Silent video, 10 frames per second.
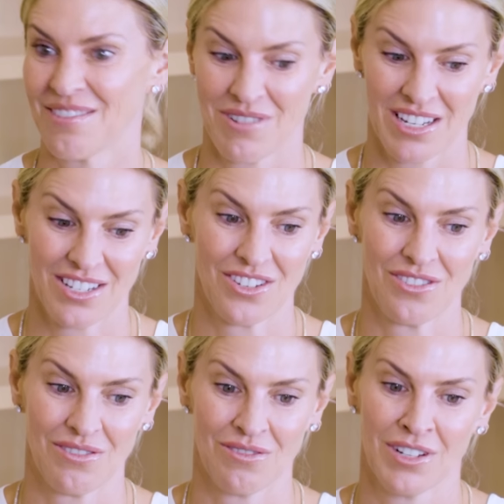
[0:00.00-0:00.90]
I want
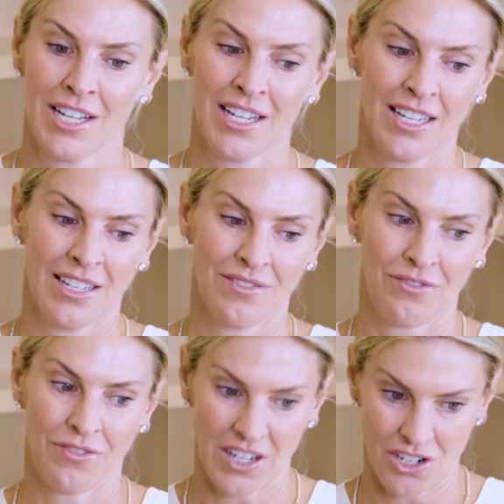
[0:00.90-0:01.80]
to
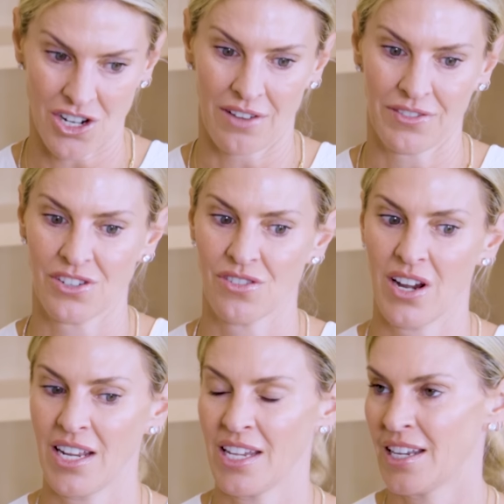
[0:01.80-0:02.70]
finish off the
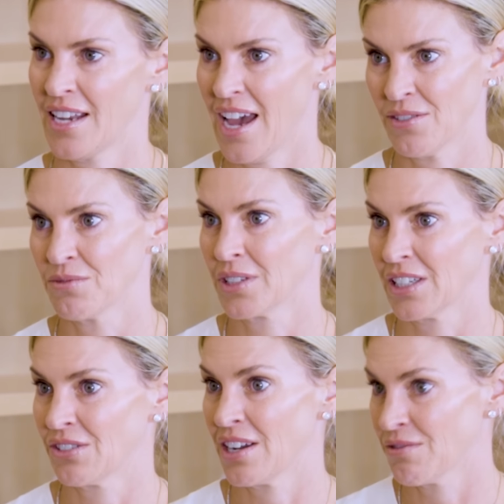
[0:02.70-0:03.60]
training and have a
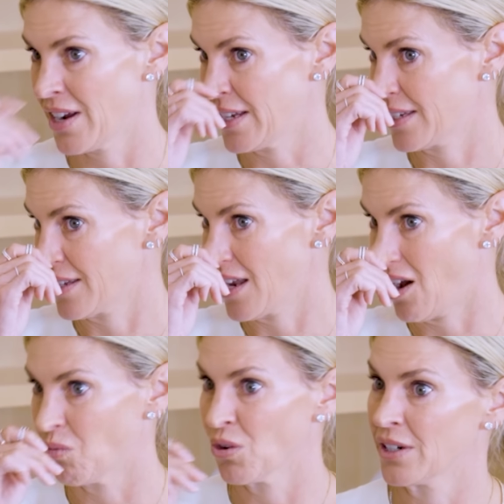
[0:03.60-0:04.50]
really great race,
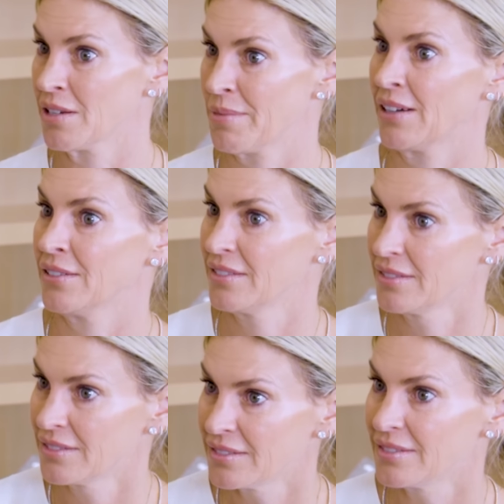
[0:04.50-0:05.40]
not worried about,
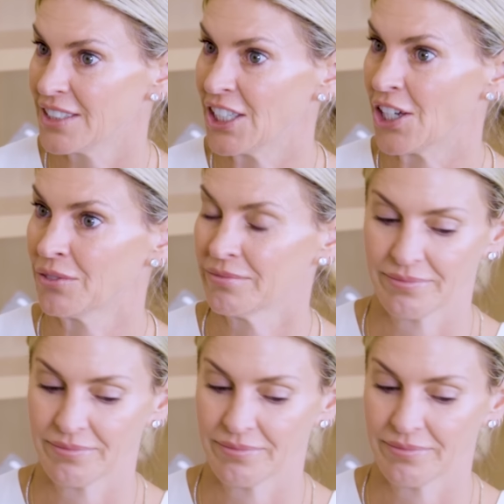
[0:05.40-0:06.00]
you know,